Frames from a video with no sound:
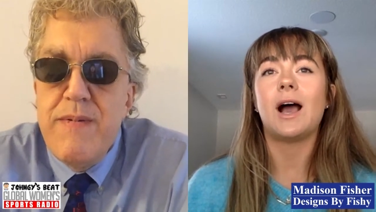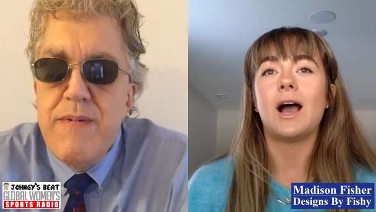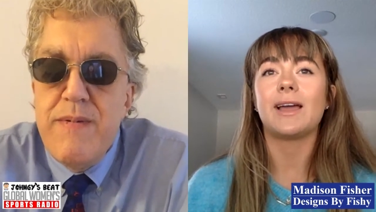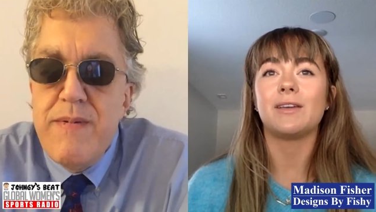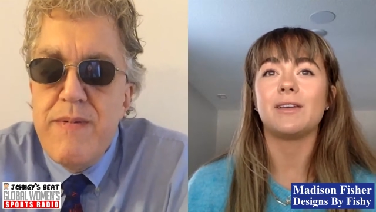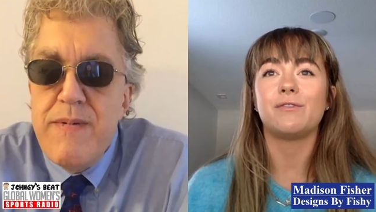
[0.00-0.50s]

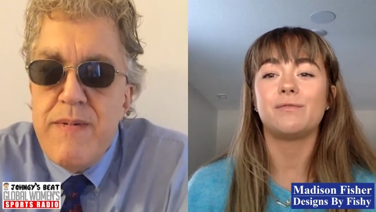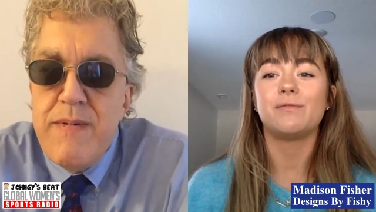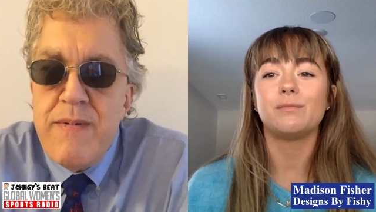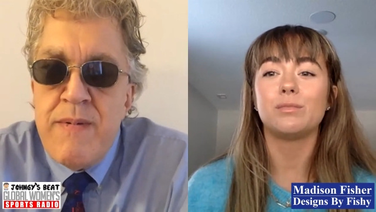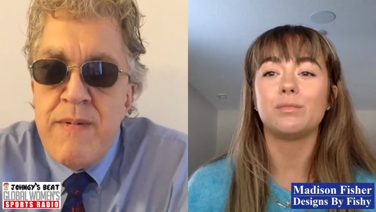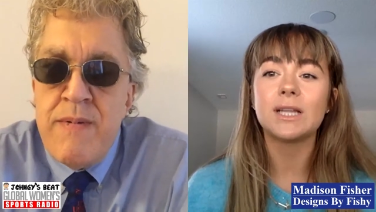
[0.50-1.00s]
Speaker 1: I
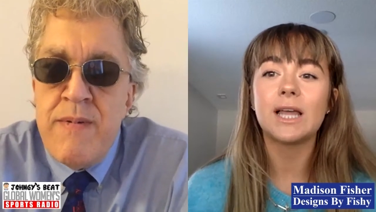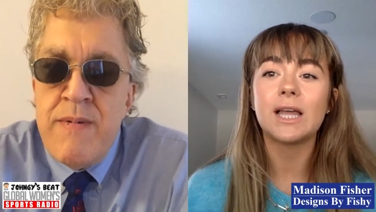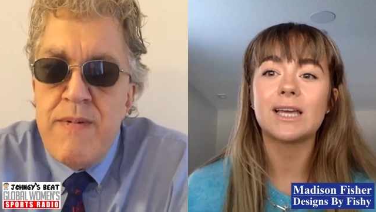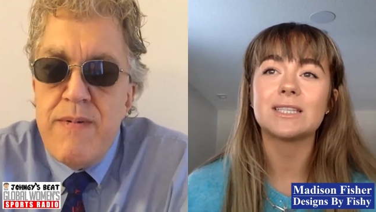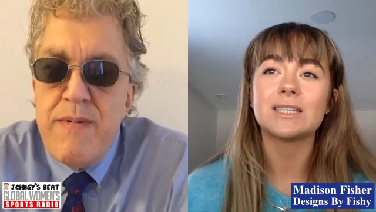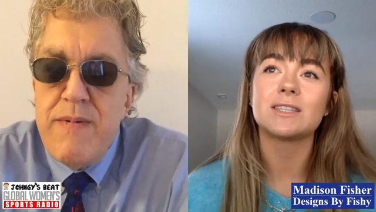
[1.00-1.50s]

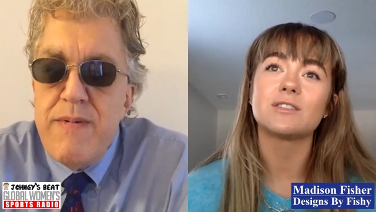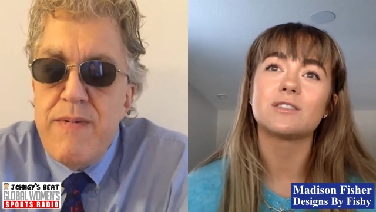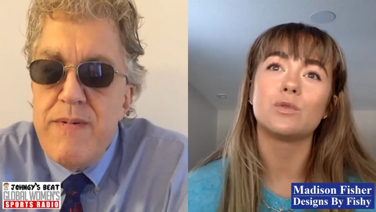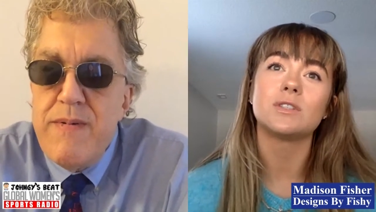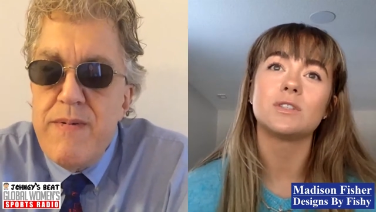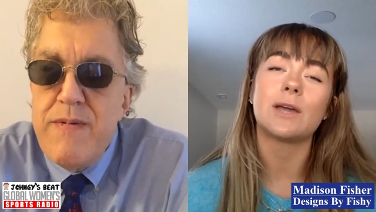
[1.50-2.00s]
realized the
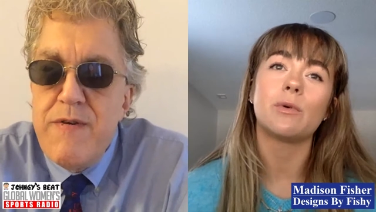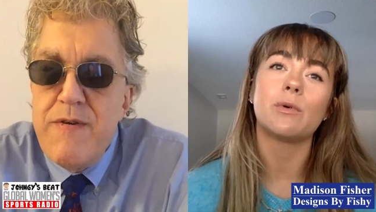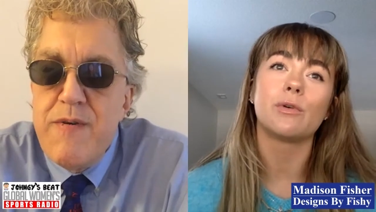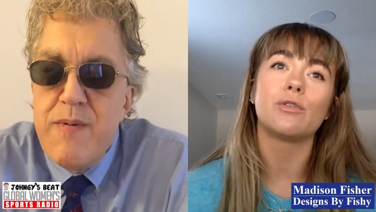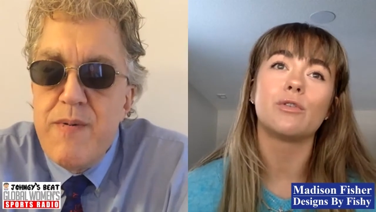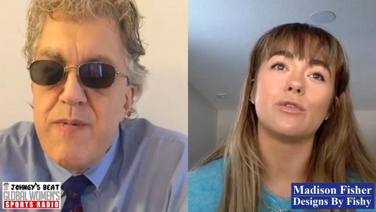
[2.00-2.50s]
schools that were
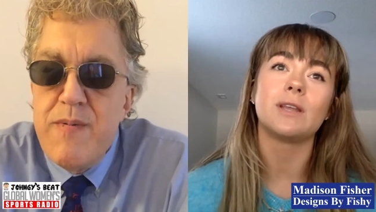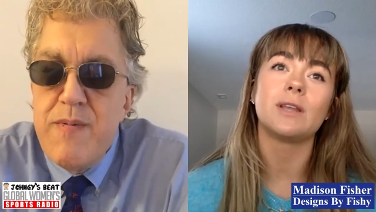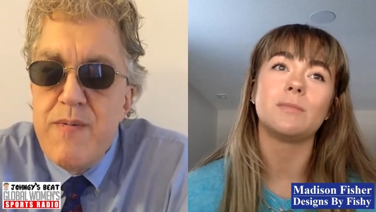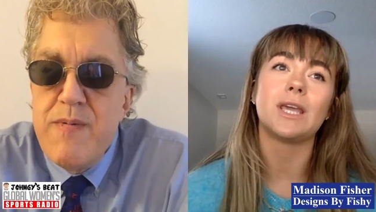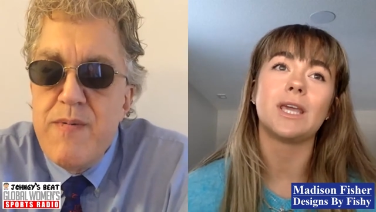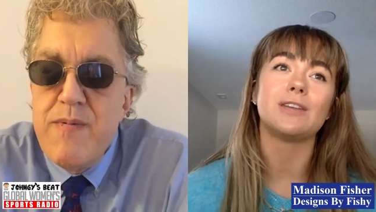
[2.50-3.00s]

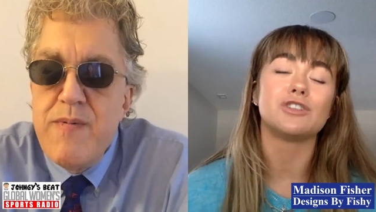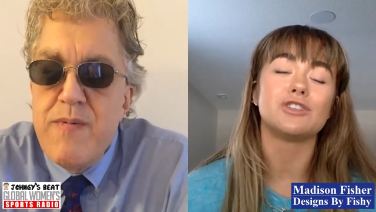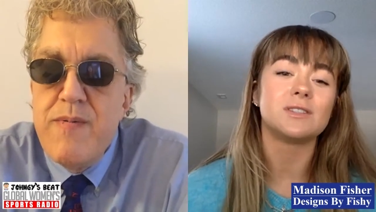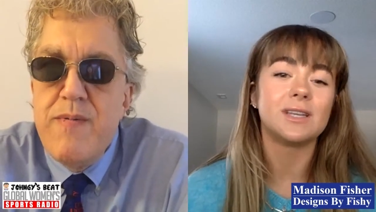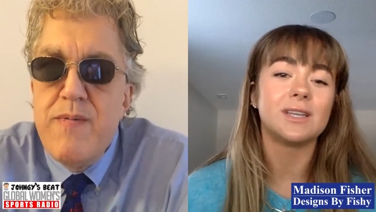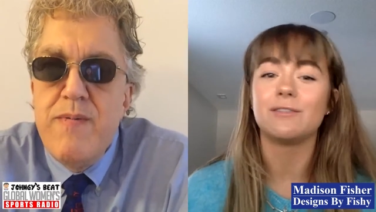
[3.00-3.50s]
recruiting me
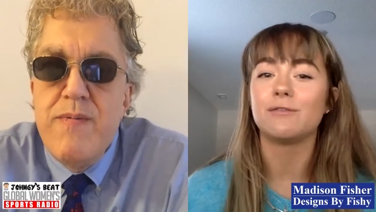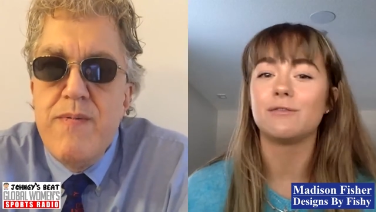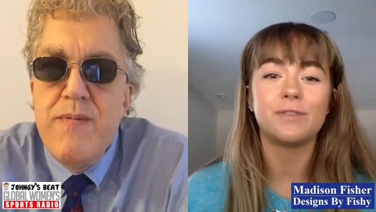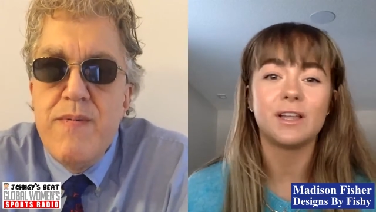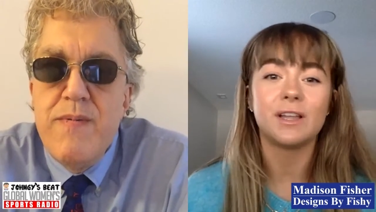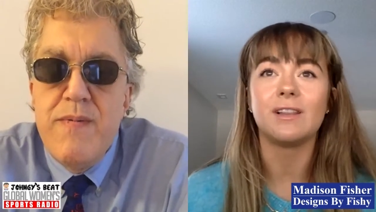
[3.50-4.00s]
just didn't
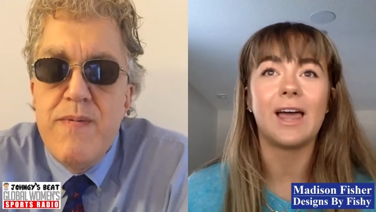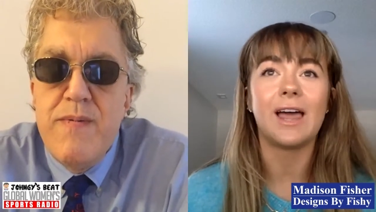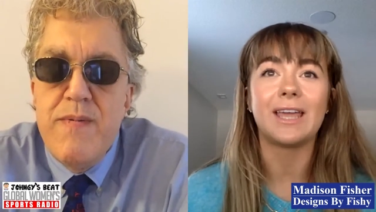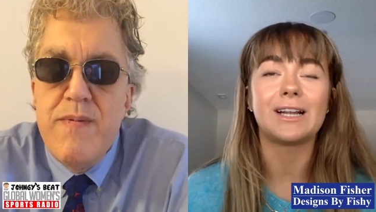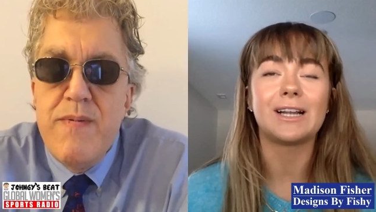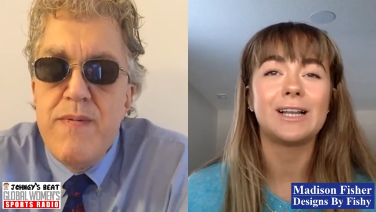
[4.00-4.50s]
feel
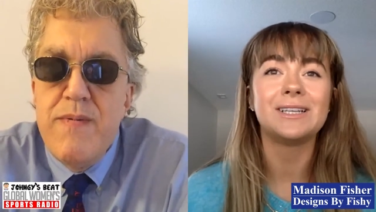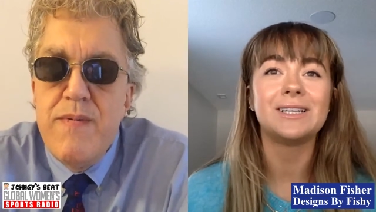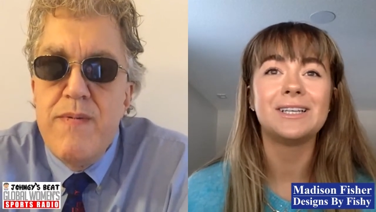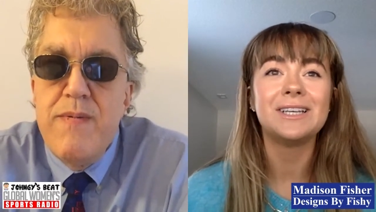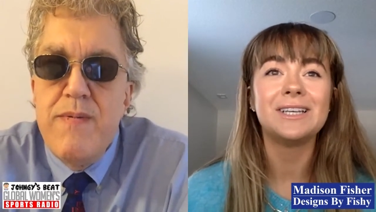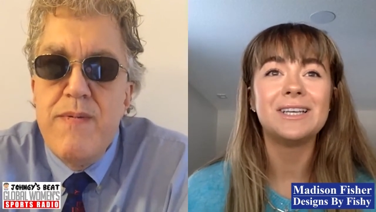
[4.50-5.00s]
like
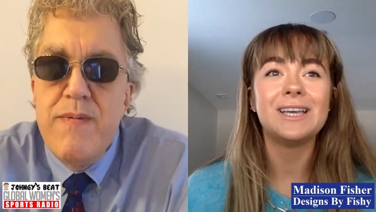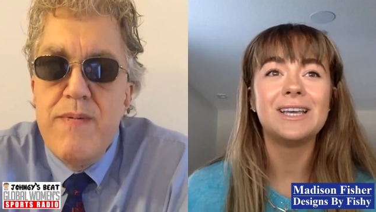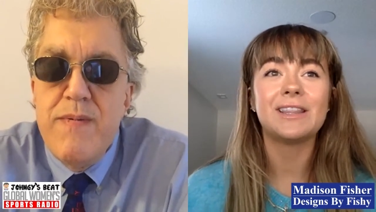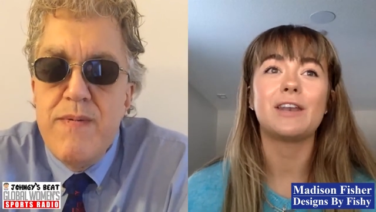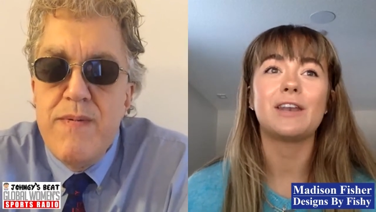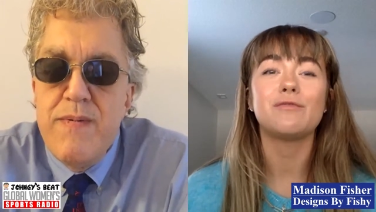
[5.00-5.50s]

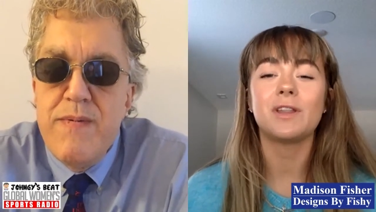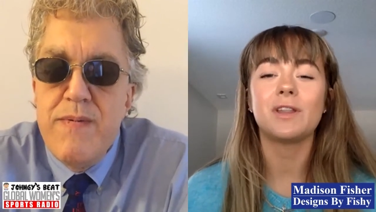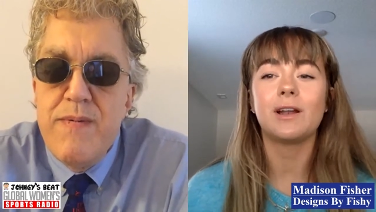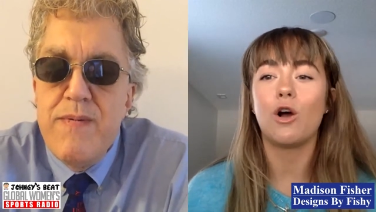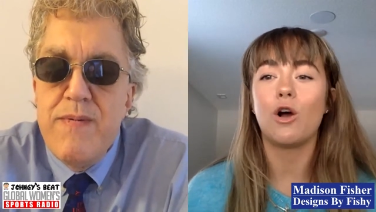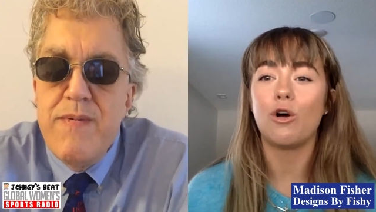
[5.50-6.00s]

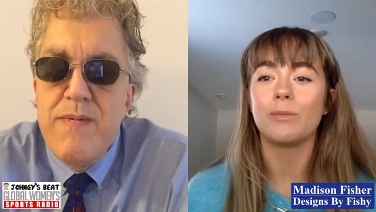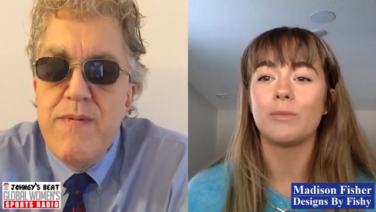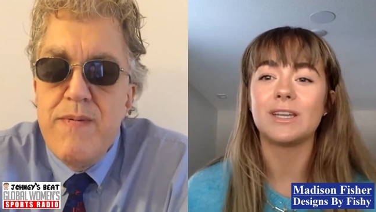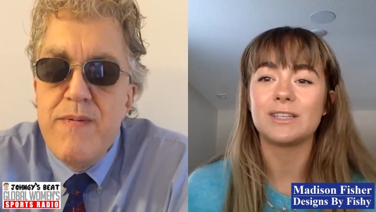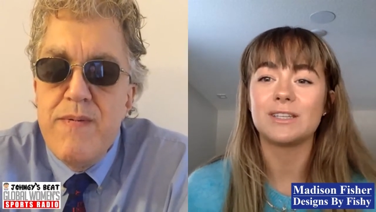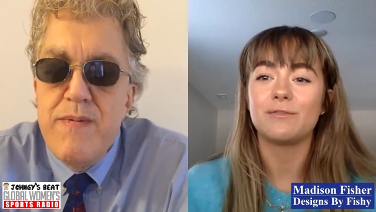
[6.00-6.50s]
home, and
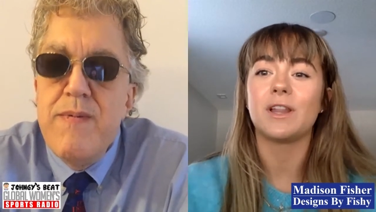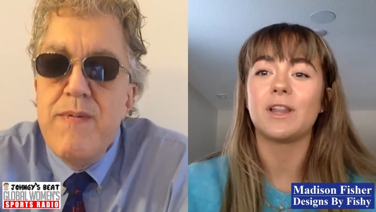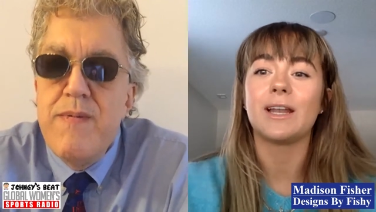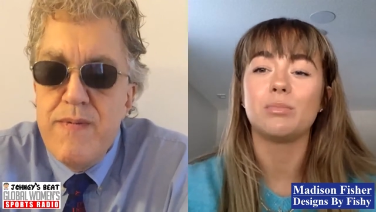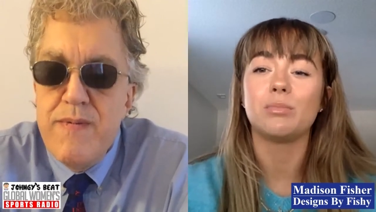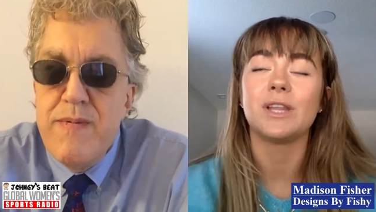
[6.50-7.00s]
it didn't feel like a